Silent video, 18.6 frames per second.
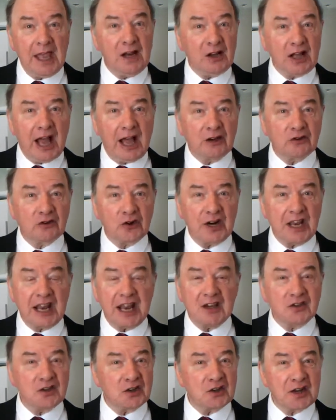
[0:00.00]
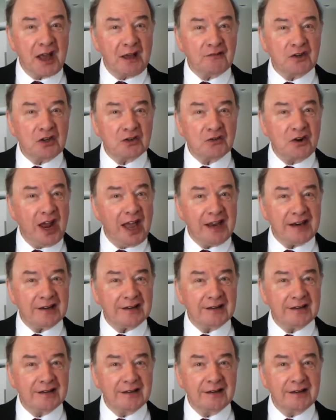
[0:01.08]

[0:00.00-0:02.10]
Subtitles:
Hill country is the toughest, right?